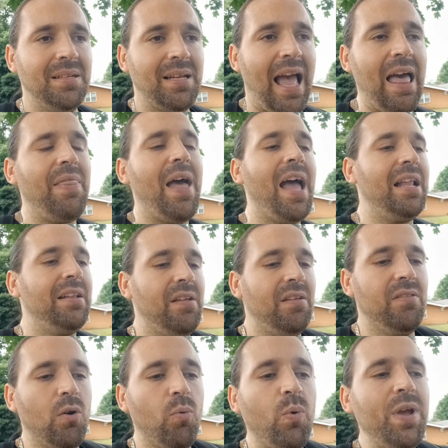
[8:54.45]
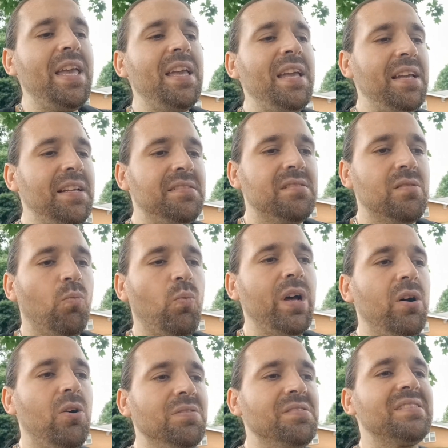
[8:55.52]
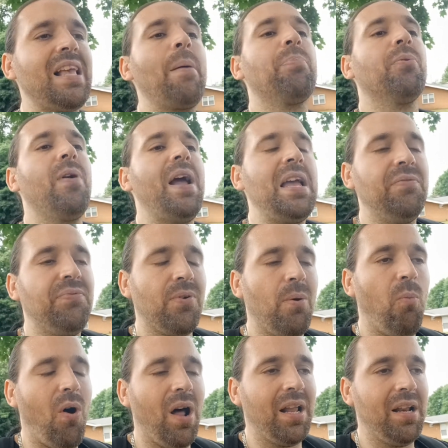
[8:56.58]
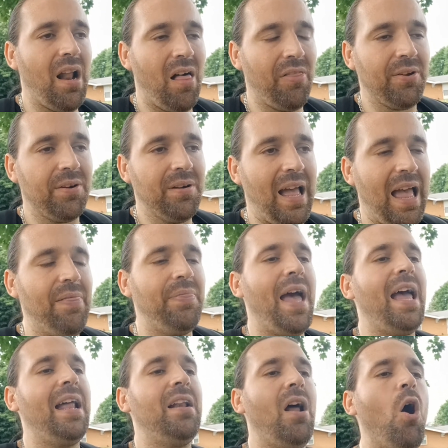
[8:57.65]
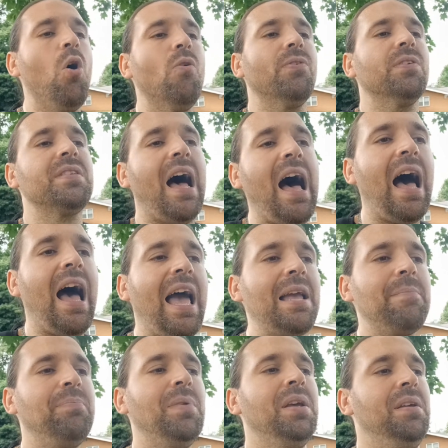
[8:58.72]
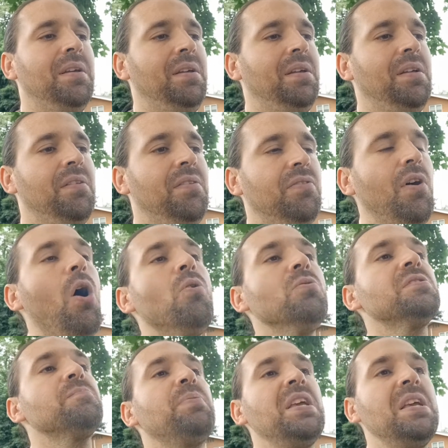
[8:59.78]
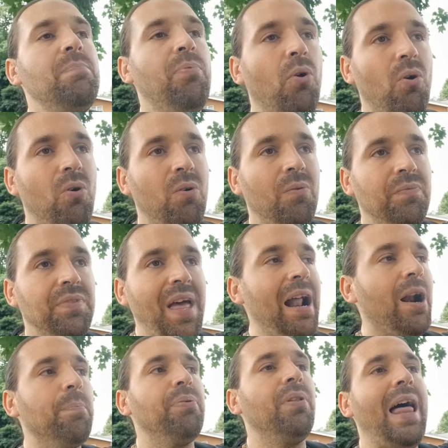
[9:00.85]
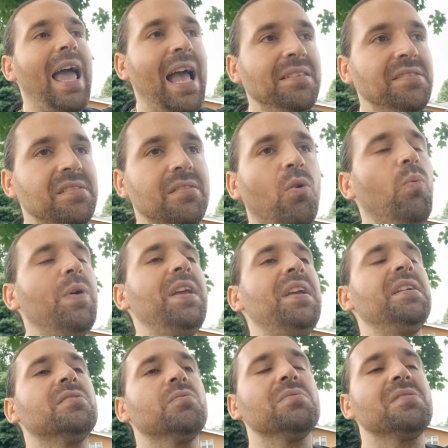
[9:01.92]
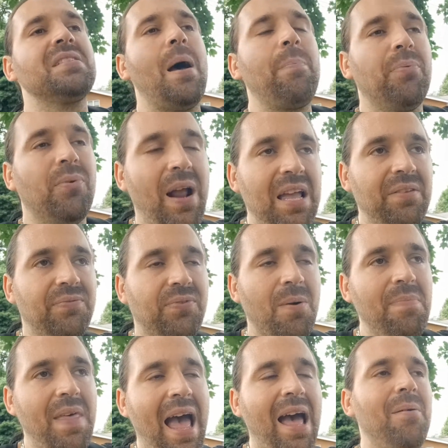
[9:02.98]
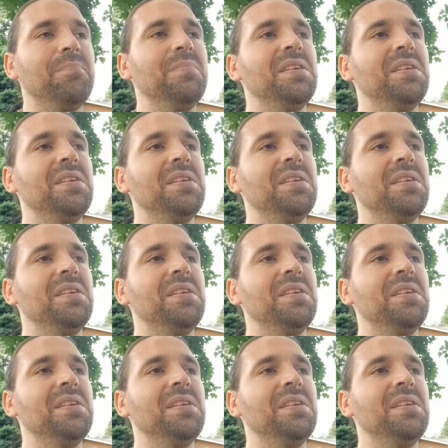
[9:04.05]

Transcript: And then the weeds will separate from one another. And then over time, those people that are plants, the weeds will separate from them.